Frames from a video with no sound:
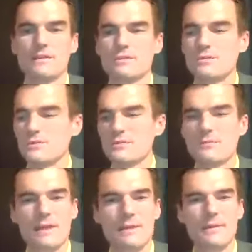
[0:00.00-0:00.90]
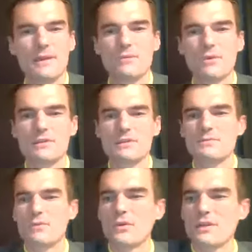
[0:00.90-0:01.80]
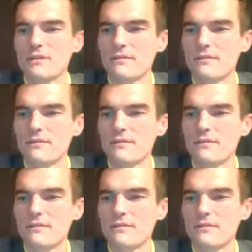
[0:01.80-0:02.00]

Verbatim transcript: doing some campaign work this morning.